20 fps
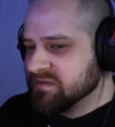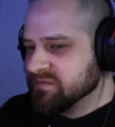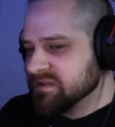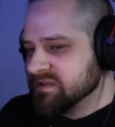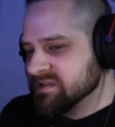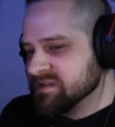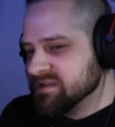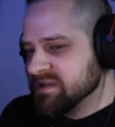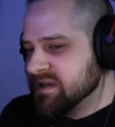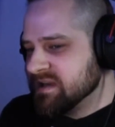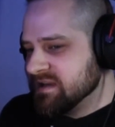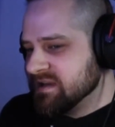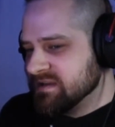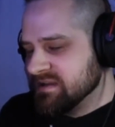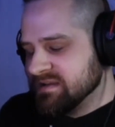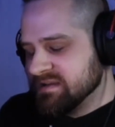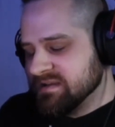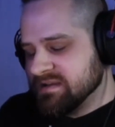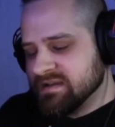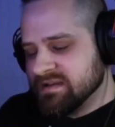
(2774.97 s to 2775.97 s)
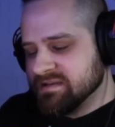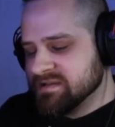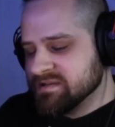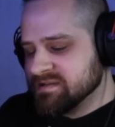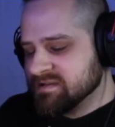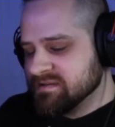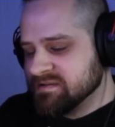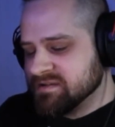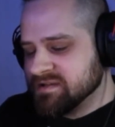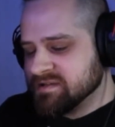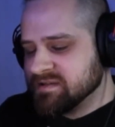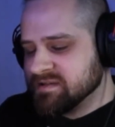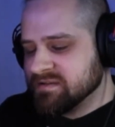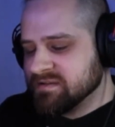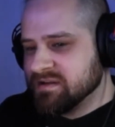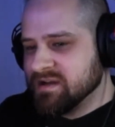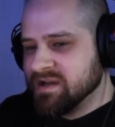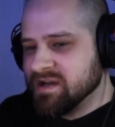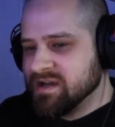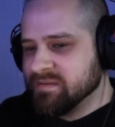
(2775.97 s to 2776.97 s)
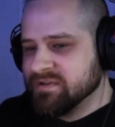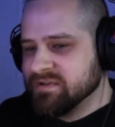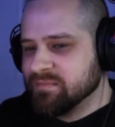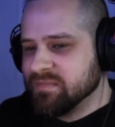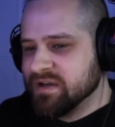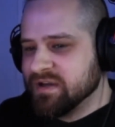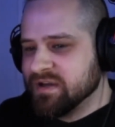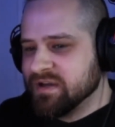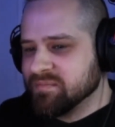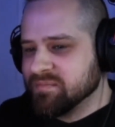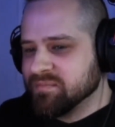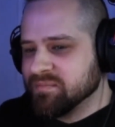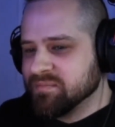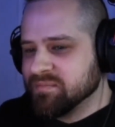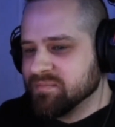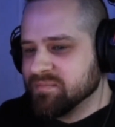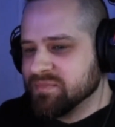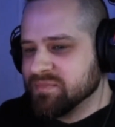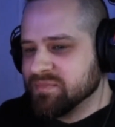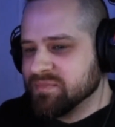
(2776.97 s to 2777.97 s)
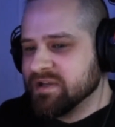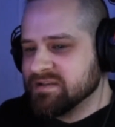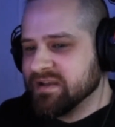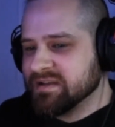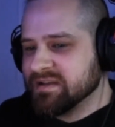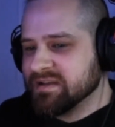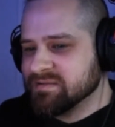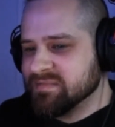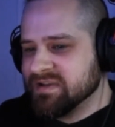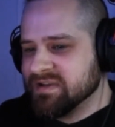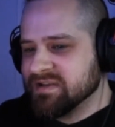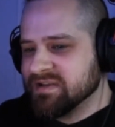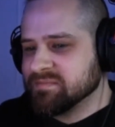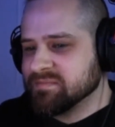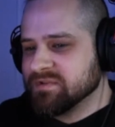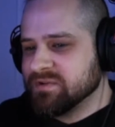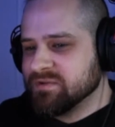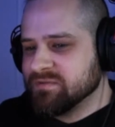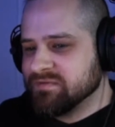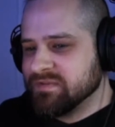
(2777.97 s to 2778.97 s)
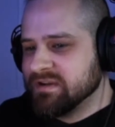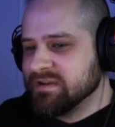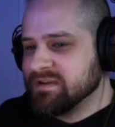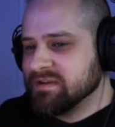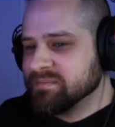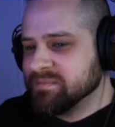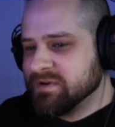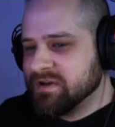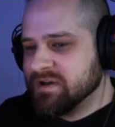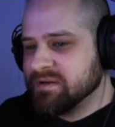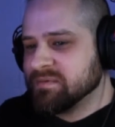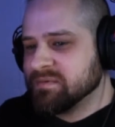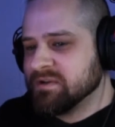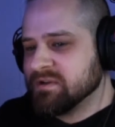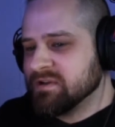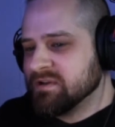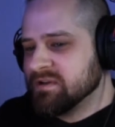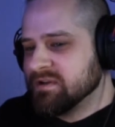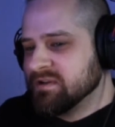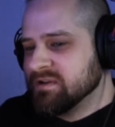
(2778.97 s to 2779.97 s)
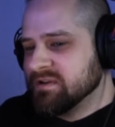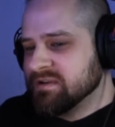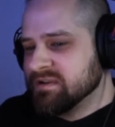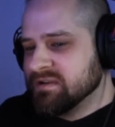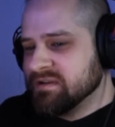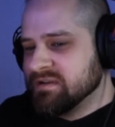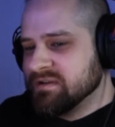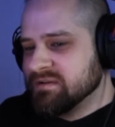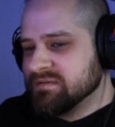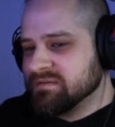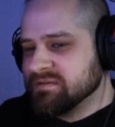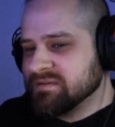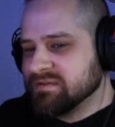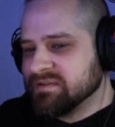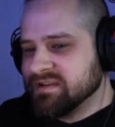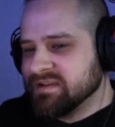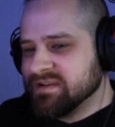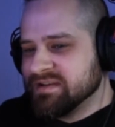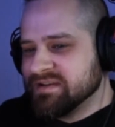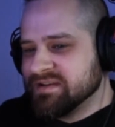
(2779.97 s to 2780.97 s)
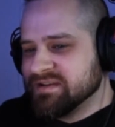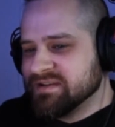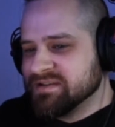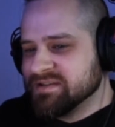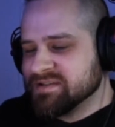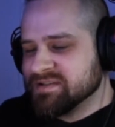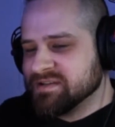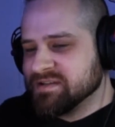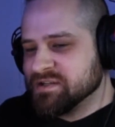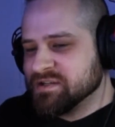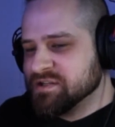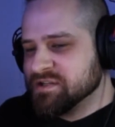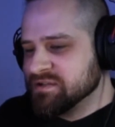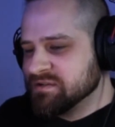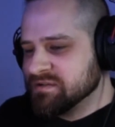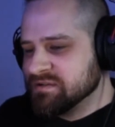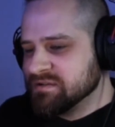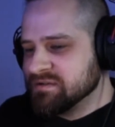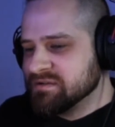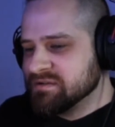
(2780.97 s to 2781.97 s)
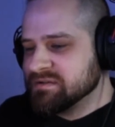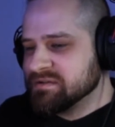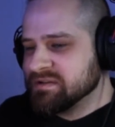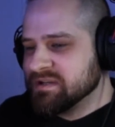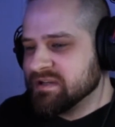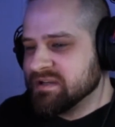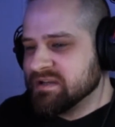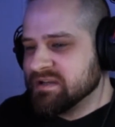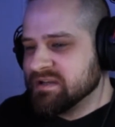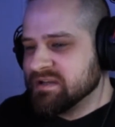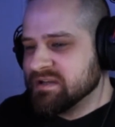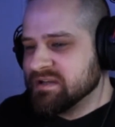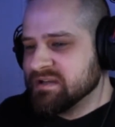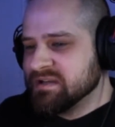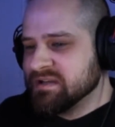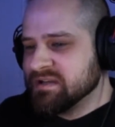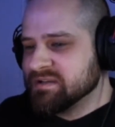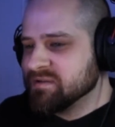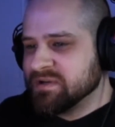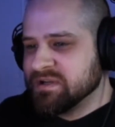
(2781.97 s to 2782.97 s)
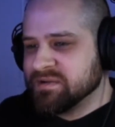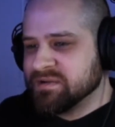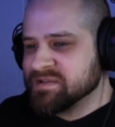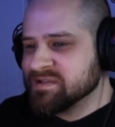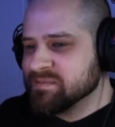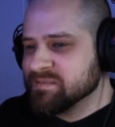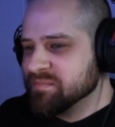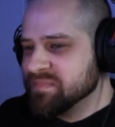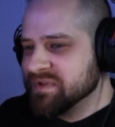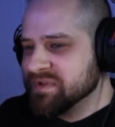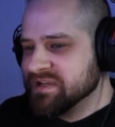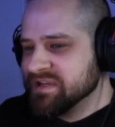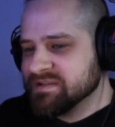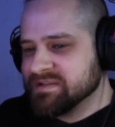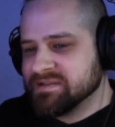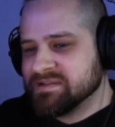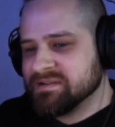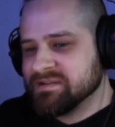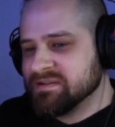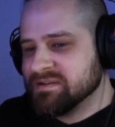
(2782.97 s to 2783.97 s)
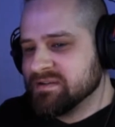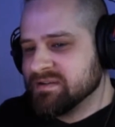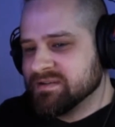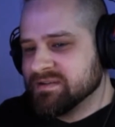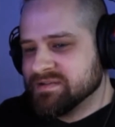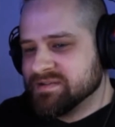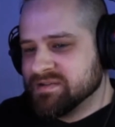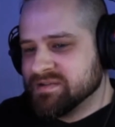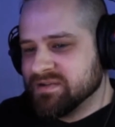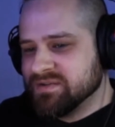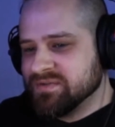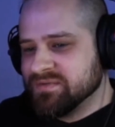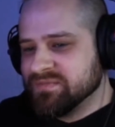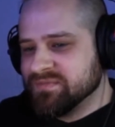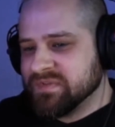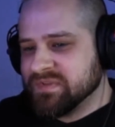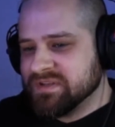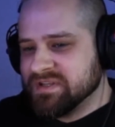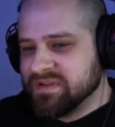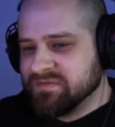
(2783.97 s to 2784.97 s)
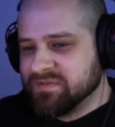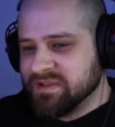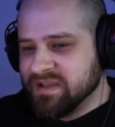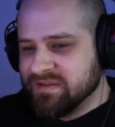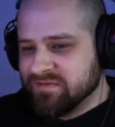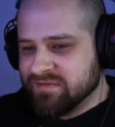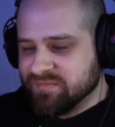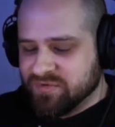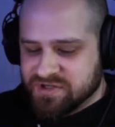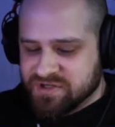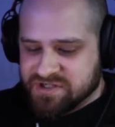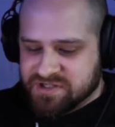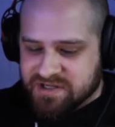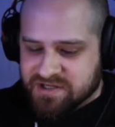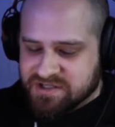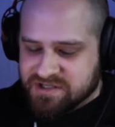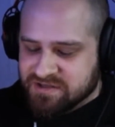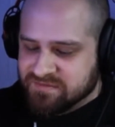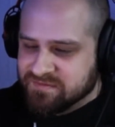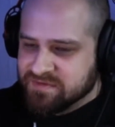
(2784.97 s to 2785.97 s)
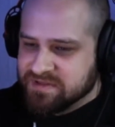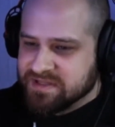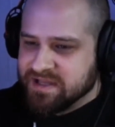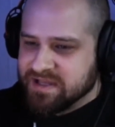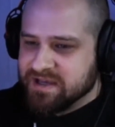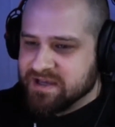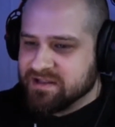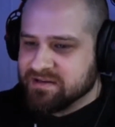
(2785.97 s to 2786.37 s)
Just another hobby of mine. But I did like to make some lo-fi hip hop, just to chill and just throw down some beats. So definitely have an appreciation for that.